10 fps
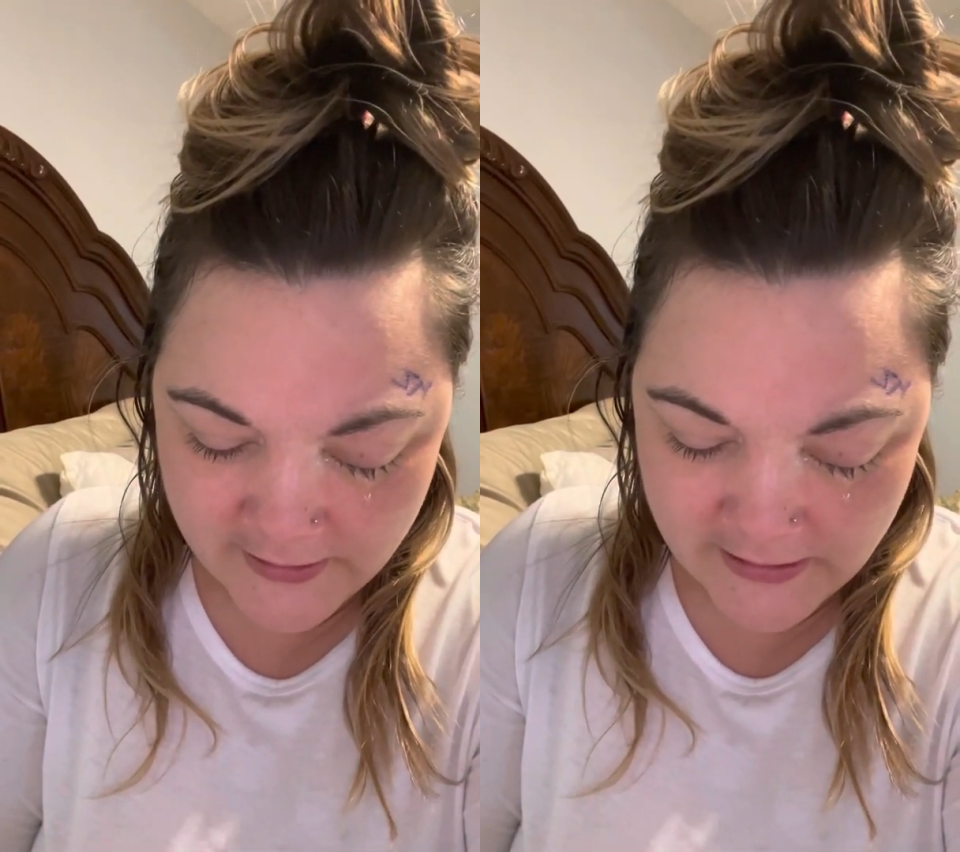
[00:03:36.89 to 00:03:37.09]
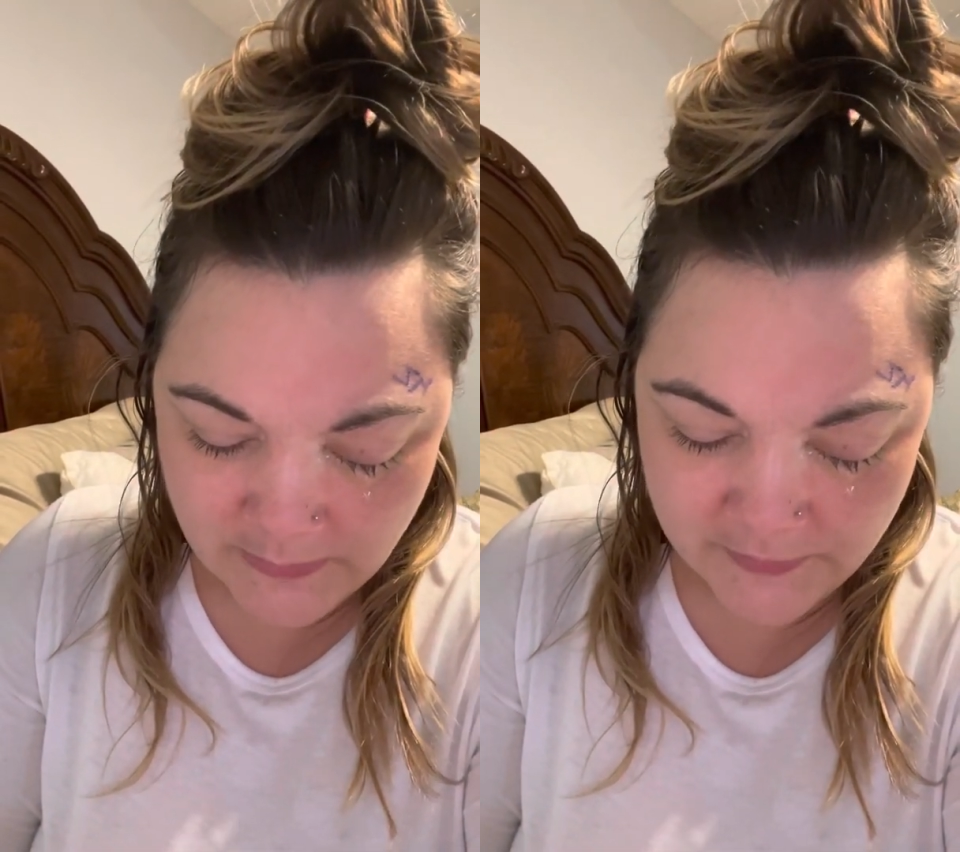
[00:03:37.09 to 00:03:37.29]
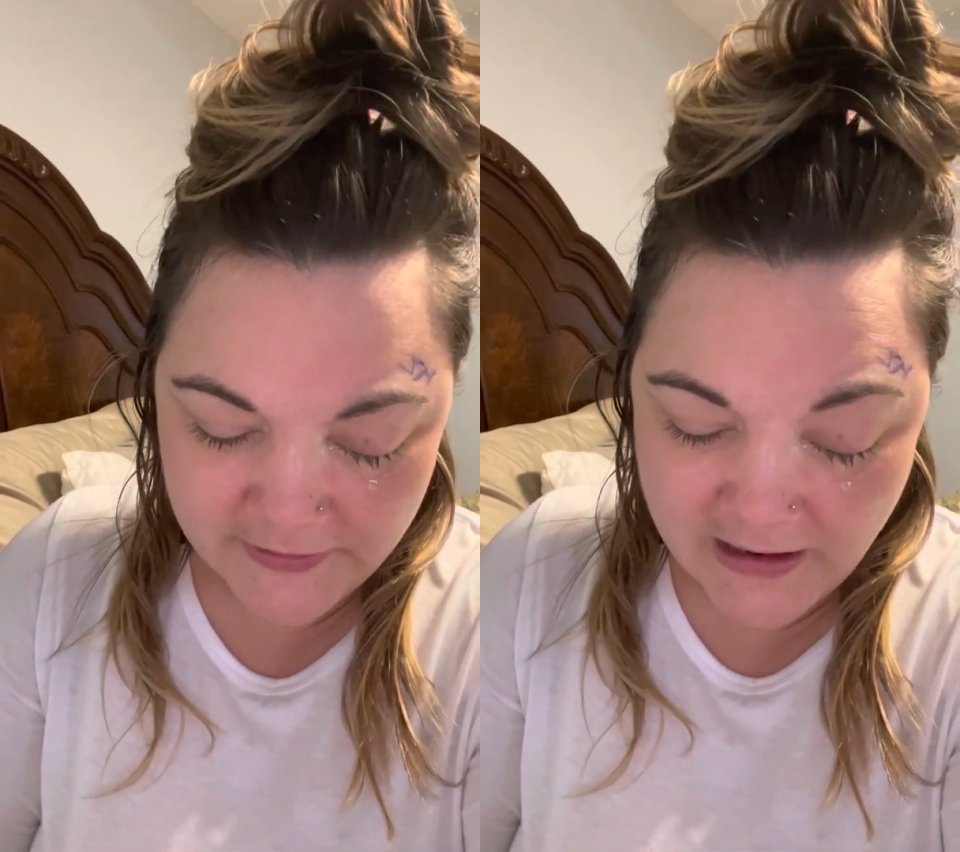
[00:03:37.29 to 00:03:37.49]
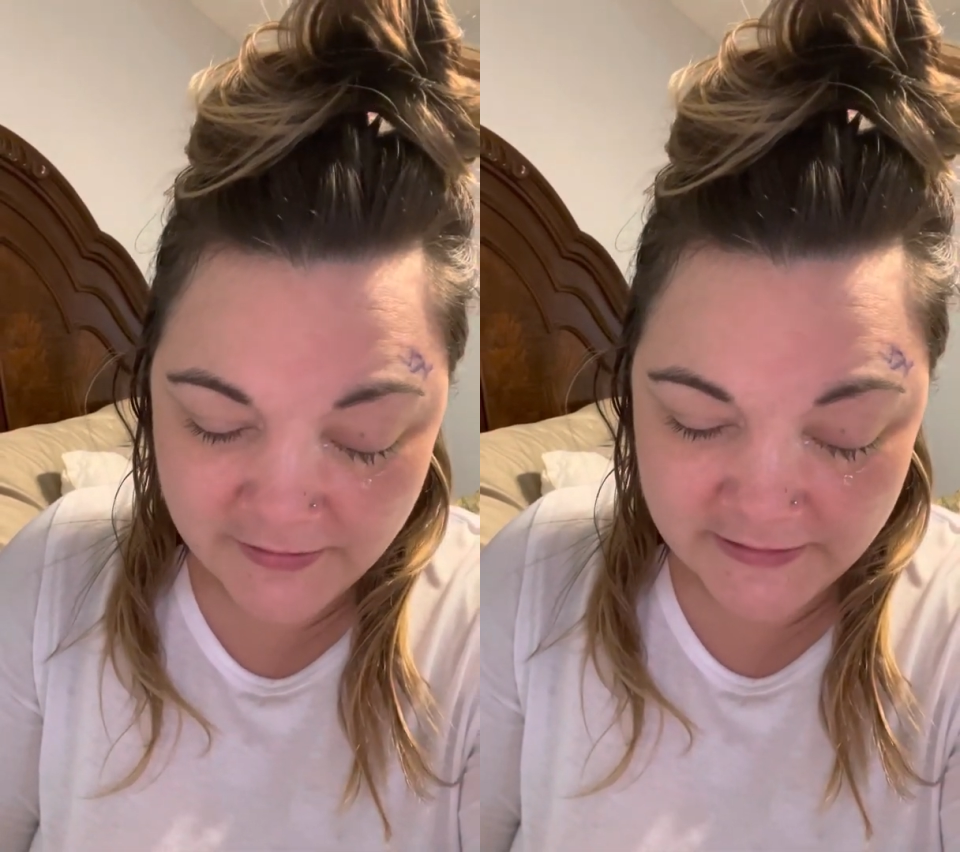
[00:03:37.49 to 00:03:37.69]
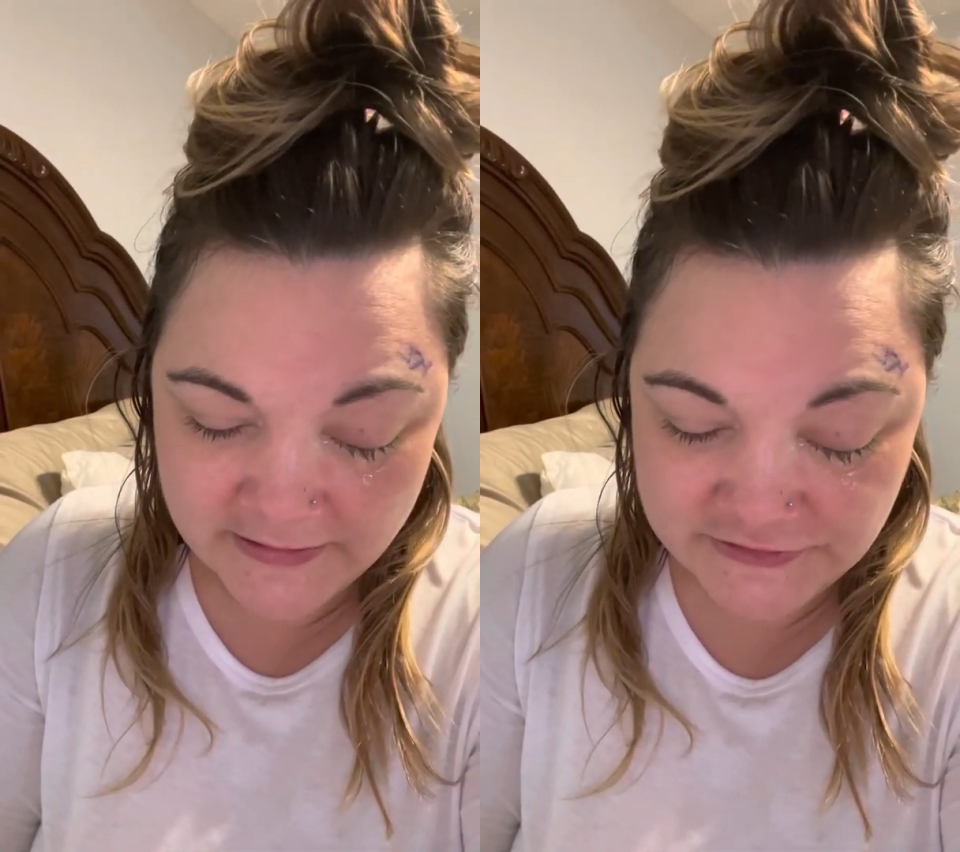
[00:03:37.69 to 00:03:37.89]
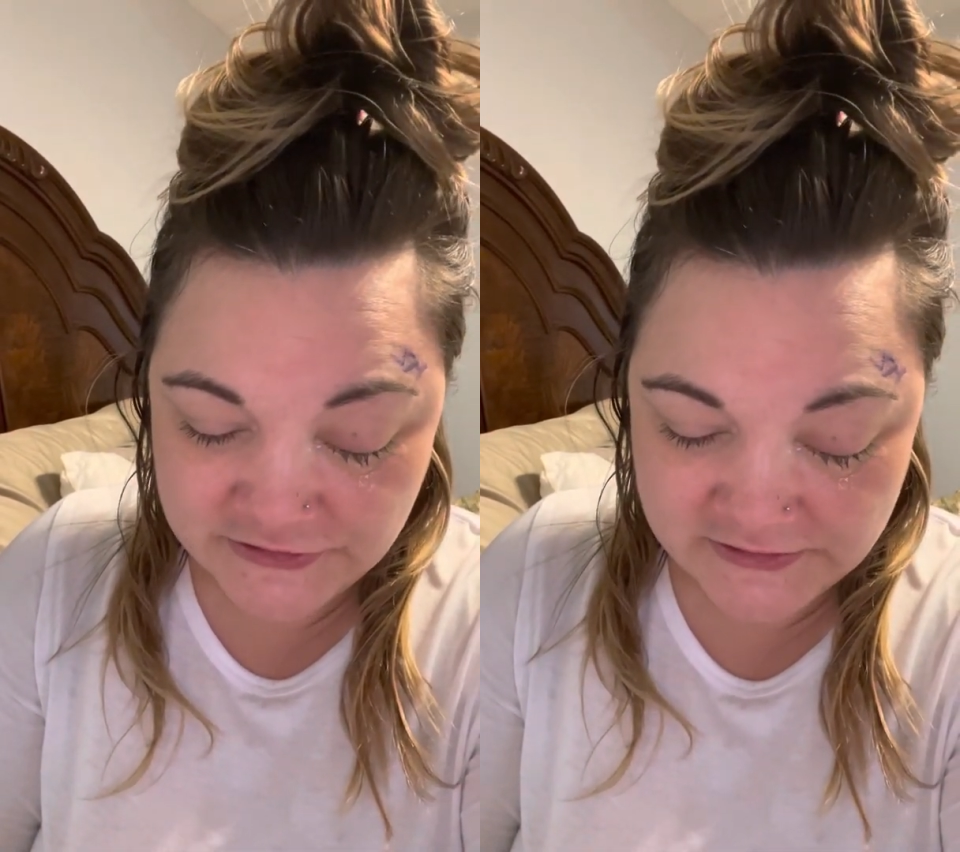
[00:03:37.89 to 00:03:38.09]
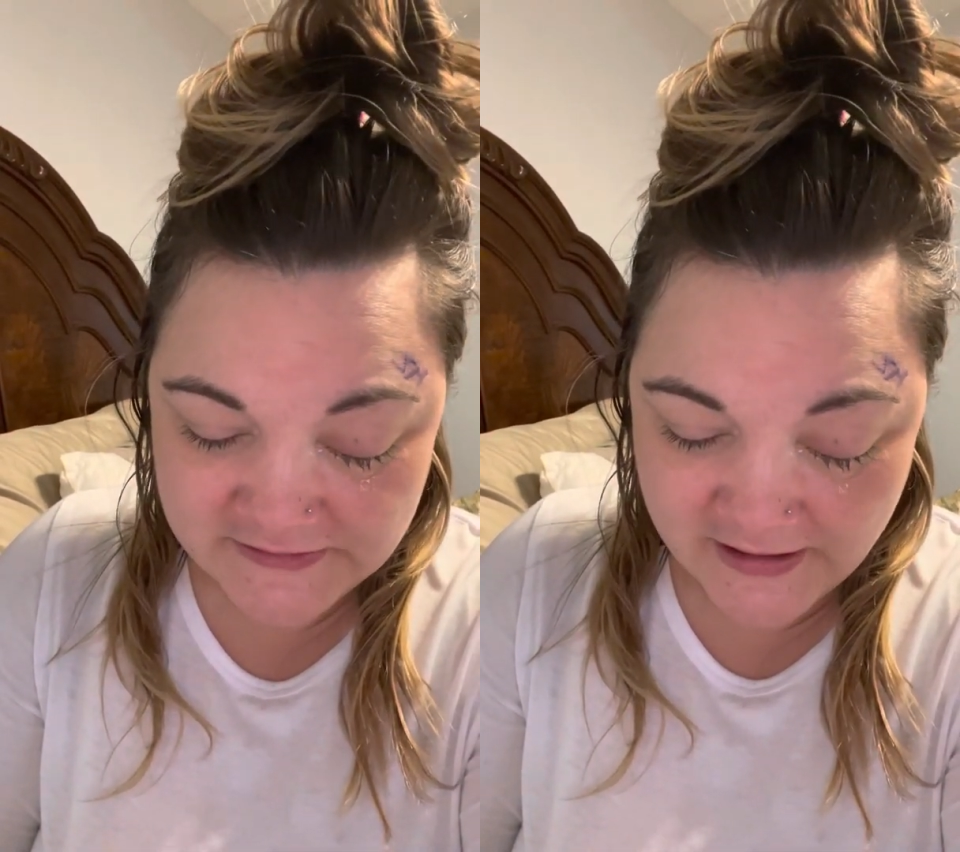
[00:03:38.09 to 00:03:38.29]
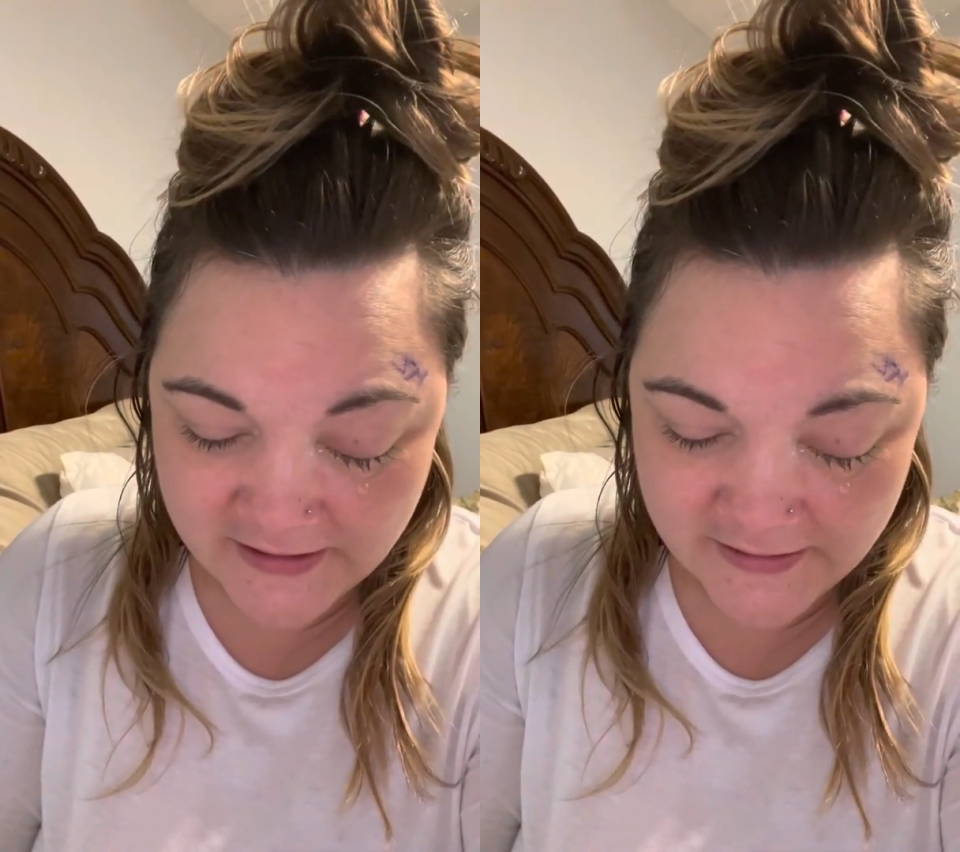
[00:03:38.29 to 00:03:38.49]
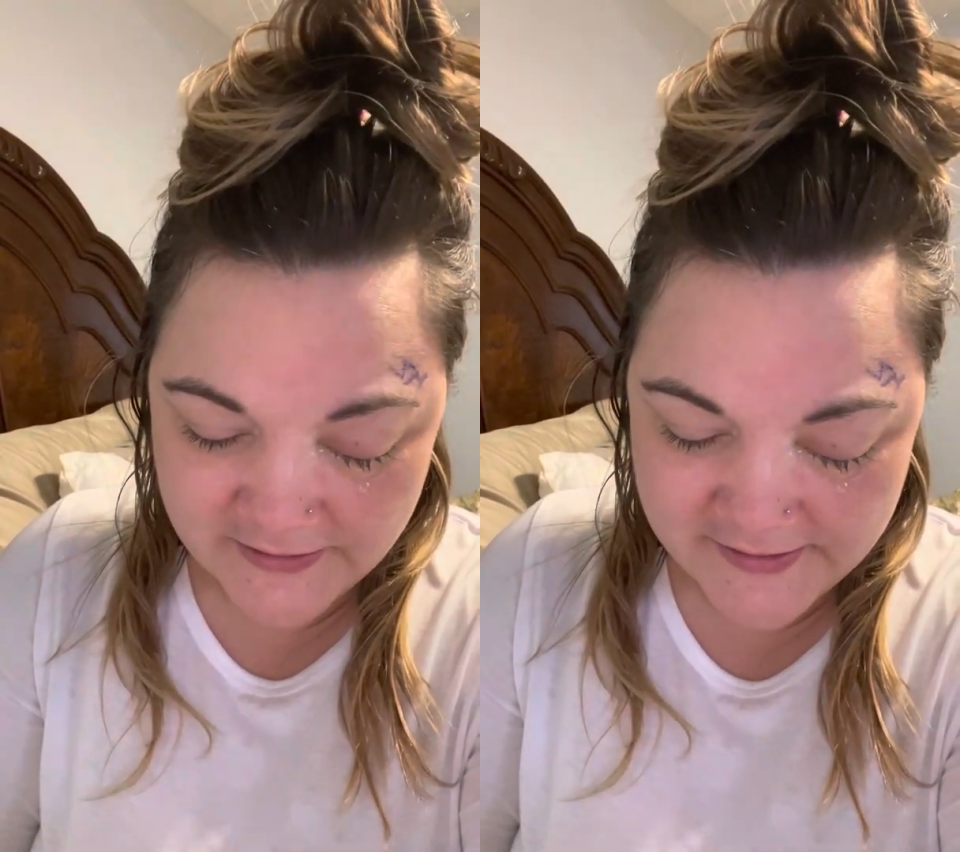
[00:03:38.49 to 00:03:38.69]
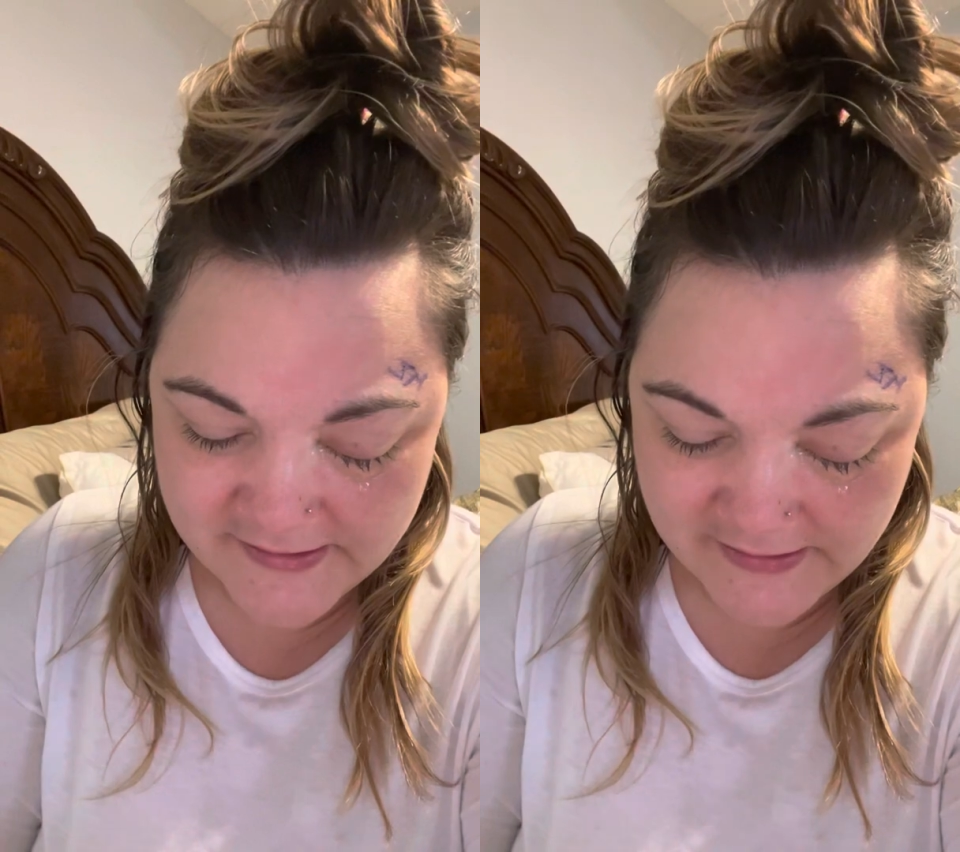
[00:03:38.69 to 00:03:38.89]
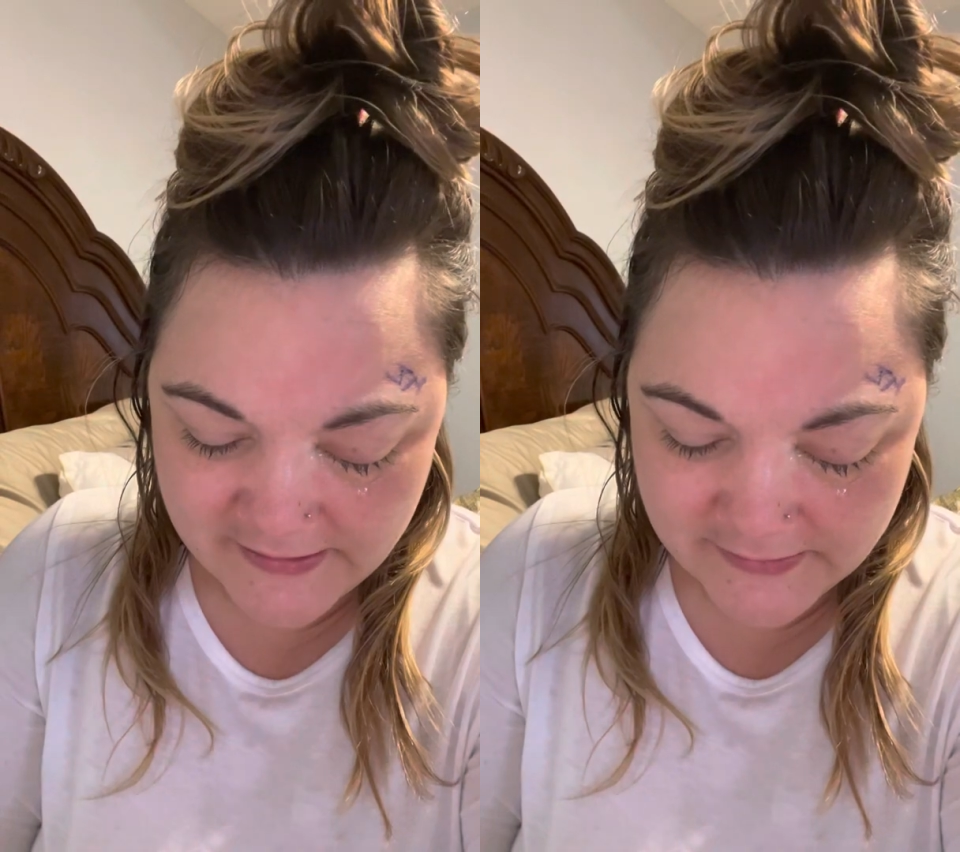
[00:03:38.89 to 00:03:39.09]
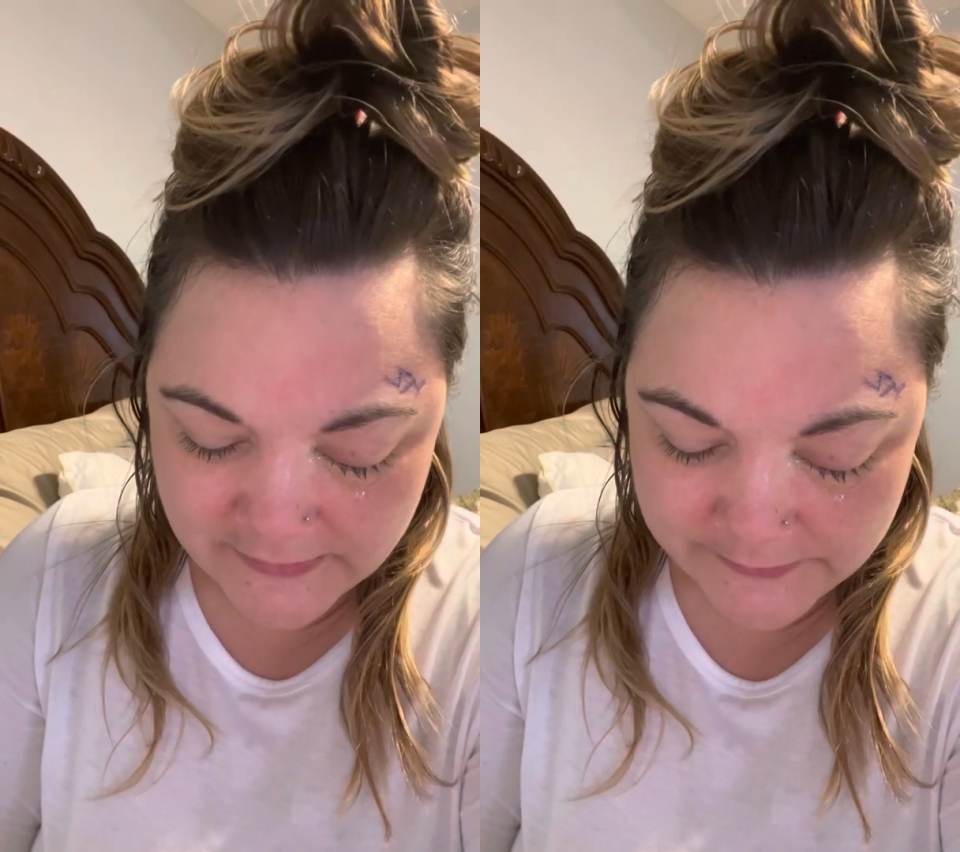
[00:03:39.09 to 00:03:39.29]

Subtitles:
And without it, it's just not going to stick.